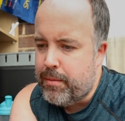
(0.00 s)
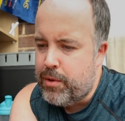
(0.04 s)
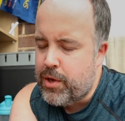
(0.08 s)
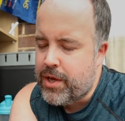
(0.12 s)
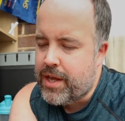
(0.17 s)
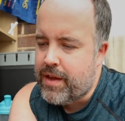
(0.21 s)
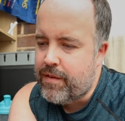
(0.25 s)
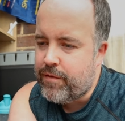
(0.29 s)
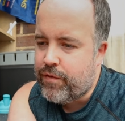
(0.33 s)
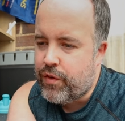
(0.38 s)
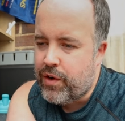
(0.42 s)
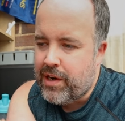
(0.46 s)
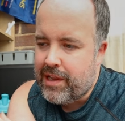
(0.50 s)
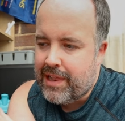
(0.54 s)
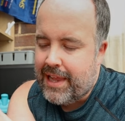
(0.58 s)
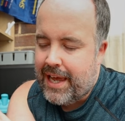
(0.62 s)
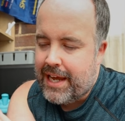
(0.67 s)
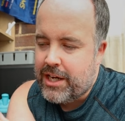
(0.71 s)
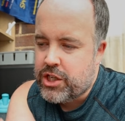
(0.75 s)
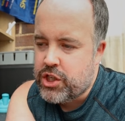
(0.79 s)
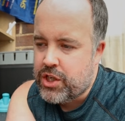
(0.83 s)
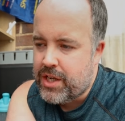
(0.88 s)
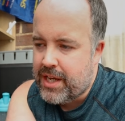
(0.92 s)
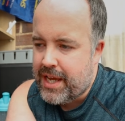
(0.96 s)
I'm looking for a little
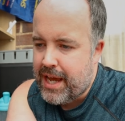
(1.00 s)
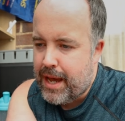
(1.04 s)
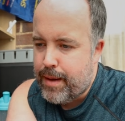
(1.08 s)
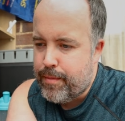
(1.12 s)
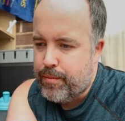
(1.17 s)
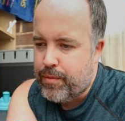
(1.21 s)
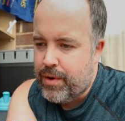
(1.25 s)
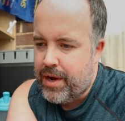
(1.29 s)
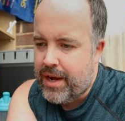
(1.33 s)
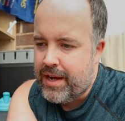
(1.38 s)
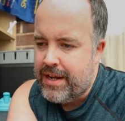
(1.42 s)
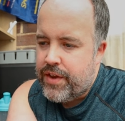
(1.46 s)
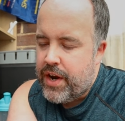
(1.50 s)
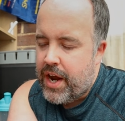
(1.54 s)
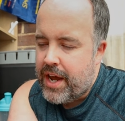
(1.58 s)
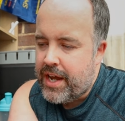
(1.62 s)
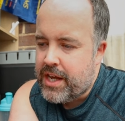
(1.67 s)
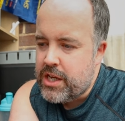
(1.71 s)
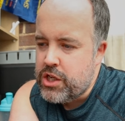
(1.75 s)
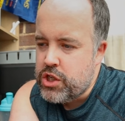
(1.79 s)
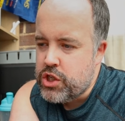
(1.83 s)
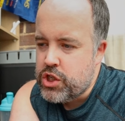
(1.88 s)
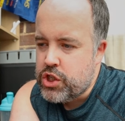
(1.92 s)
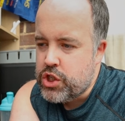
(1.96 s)
action camera that I
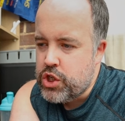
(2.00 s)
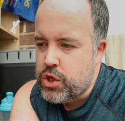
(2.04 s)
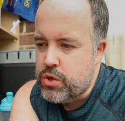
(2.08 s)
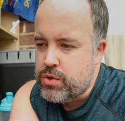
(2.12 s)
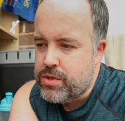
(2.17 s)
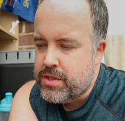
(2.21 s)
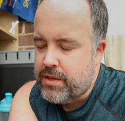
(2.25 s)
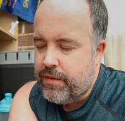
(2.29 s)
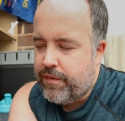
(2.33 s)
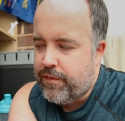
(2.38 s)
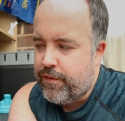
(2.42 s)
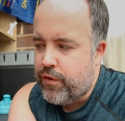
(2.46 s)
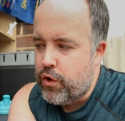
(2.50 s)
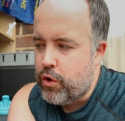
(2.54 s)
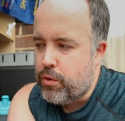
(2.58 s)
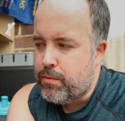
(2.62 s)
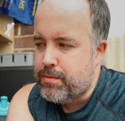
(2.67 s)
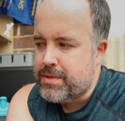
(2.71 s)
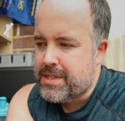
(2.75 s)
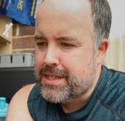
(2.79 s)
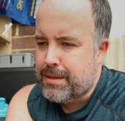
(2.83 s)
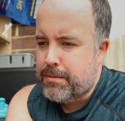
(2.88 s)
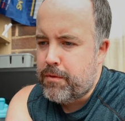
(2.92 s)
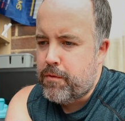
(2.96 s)
can just use to
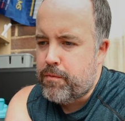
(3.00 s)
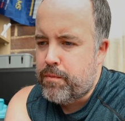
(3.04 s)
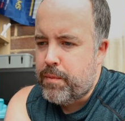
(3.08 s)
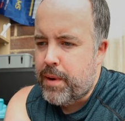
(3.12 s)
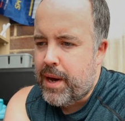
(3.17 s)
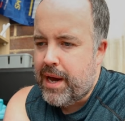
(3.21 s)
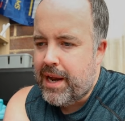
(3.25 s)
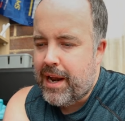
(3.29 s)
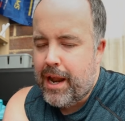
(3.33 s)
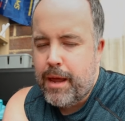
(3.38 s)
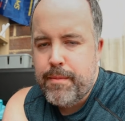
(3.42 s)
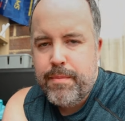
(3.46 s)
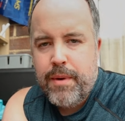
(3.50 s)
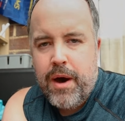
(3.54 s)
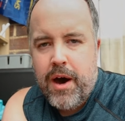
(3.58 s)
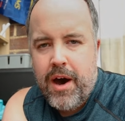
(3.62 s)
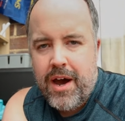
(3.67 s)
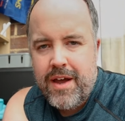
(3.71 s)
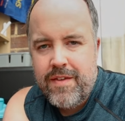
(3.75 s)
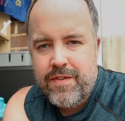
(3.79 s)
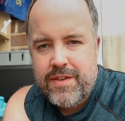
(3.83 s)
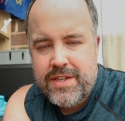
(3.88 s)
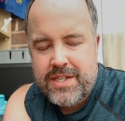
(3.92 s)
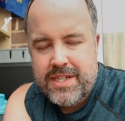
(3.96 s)
film some of my like
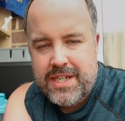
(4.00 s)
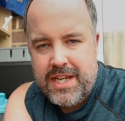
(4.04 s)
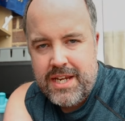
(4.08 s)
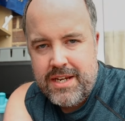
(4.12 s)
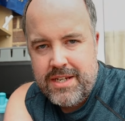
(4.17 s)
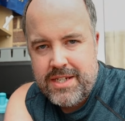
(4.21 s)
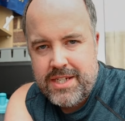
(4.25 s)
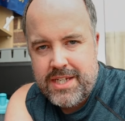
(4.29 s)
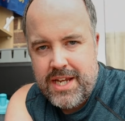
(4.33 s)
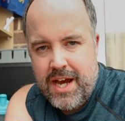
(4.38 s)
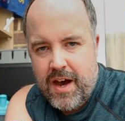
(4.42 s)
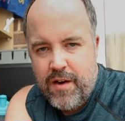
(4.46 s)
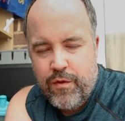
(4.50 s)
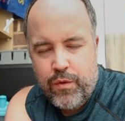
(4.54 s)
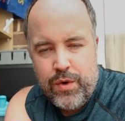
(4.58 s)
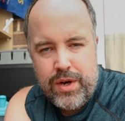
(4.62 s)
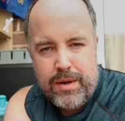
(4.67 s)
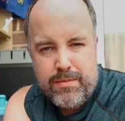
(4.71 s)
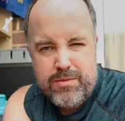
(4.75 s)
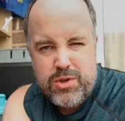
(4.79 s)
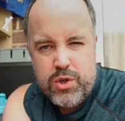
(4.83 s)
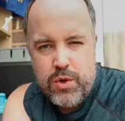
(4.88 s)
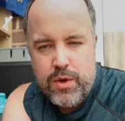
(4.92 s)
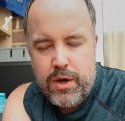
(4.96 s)
behind the scenes stuff
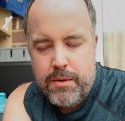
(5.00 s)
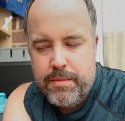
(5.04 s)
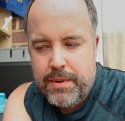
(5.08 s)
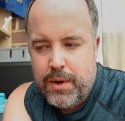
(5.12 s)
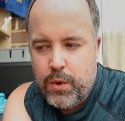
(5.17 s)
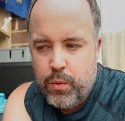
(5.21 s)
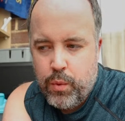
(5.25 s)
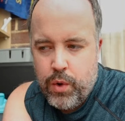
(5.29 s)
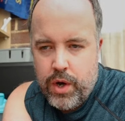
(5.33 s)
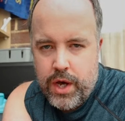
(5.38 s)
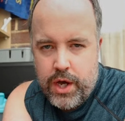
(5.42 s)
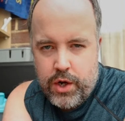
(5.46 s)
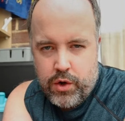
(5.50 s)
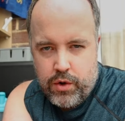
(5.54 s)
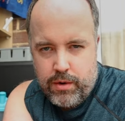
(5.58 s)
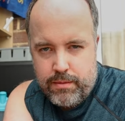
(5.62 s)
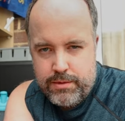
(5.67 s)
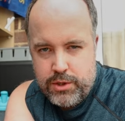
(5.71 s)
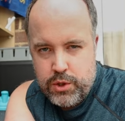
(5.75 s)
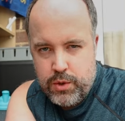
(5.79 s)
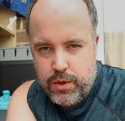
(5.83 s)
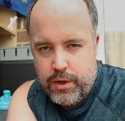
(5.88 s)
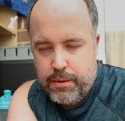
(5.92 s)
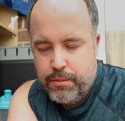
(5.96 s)
when I'm doing a bit of work or
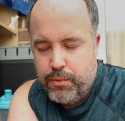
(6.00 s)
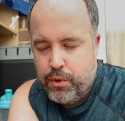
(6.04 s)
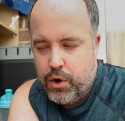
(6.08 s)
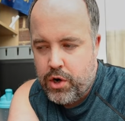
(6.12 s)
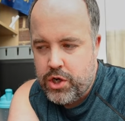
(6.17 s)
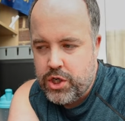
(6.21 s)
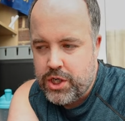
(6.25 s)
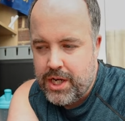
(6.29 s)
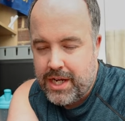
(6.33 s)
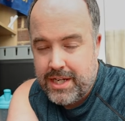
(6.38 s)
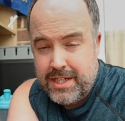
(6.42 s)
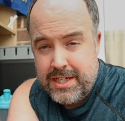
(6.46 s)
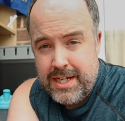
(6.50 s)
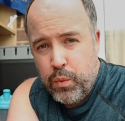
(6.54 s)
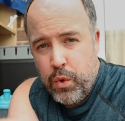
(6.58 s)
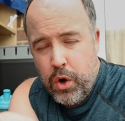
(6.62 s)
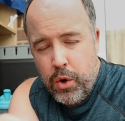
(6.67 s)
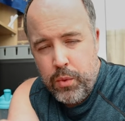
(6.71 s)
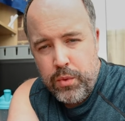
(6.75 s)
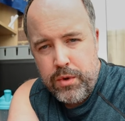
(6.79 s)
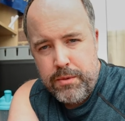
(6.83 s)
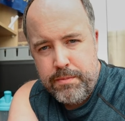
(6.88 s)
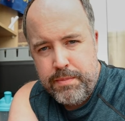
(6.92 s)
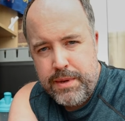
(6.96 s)
I'm doing a project,
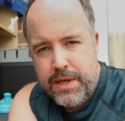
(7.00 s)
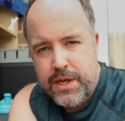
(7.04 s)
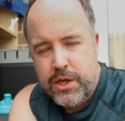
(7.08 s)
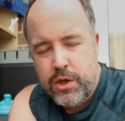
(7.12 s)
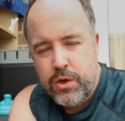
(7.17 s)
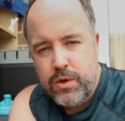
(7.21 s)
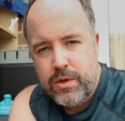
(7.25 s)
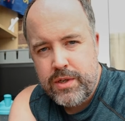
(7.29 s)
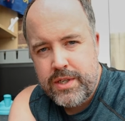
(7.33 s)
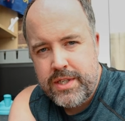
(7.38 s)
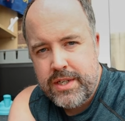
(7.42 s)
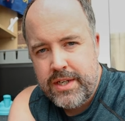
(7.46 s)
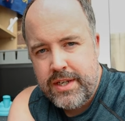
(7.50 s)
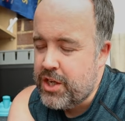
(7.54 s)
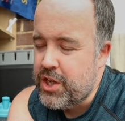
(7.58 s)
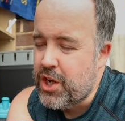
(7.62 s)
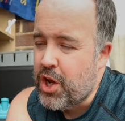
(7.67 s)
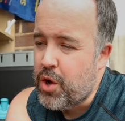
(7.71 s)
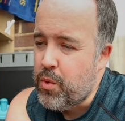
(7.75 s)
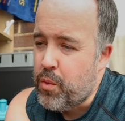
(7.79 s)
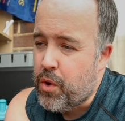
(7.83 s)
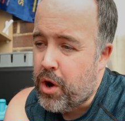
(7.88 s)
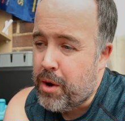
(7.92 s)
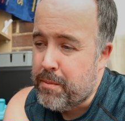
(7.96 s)
what would be good? You
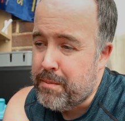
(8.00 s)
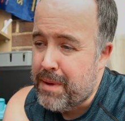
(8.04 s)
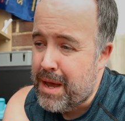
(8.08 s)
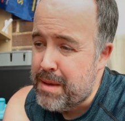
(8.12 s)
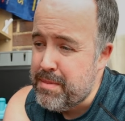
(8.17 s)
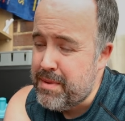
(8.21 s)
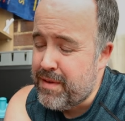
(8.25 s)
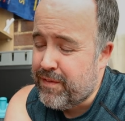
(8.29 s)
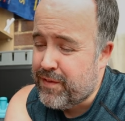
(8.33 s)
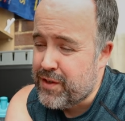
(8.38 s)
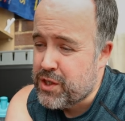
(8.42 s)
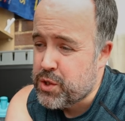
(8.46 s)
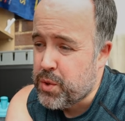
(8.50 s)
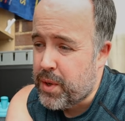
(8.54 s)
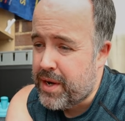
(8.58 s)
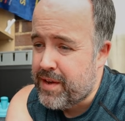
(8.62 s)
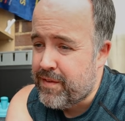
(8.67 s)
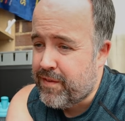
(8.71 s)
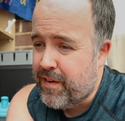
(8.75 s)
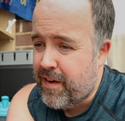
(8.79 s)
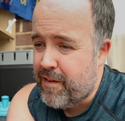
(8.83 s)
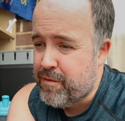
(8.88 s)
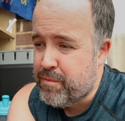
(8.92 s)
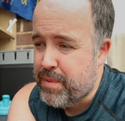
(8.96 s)
know what, maybe for
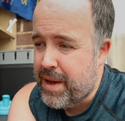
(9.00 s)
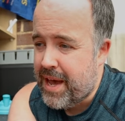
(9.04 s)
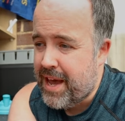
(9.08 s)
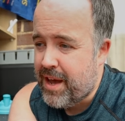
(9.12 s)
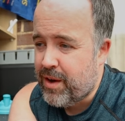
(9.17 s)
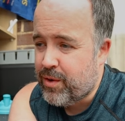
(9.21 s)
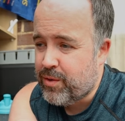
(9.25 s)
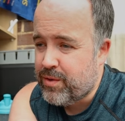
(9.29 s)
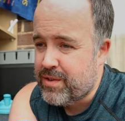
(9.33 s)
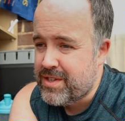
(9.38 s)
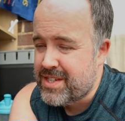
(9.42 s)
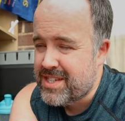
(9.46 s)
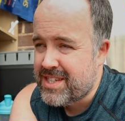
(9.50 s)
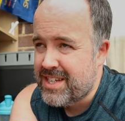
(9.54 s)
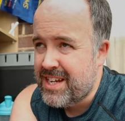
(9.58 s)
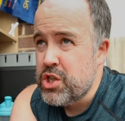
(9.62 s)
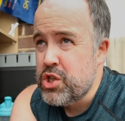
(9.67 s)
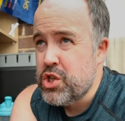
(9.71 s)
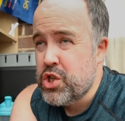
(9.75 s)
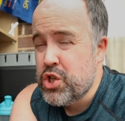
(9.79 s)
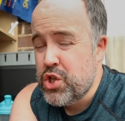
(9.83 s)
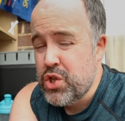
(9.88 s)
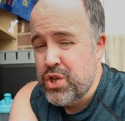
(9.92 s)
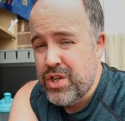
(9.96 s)
£25,
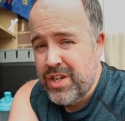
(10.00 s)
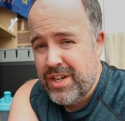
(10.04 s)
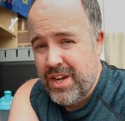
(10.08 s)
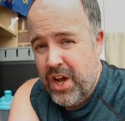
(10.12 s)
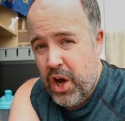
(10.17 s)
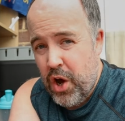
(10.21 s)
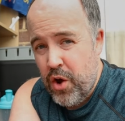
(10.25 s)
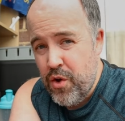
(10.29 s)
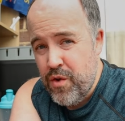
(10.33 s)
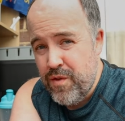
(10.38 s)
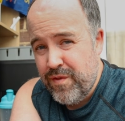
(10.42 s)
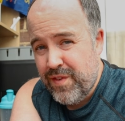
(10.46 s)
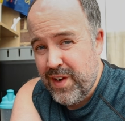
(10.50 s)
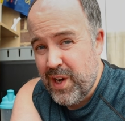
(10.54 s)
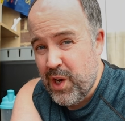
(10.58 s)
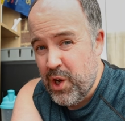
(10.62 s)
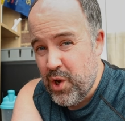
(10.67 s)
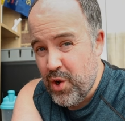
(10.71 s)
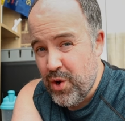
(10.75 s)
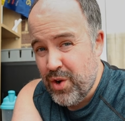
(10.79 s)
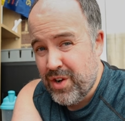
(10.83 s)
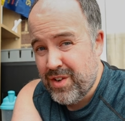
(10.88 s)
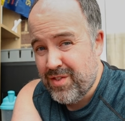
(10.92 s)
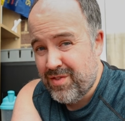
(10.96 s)
you shouldn't
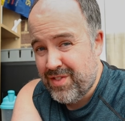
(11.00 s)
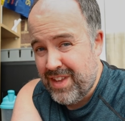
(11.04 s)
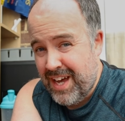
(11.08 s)
overlook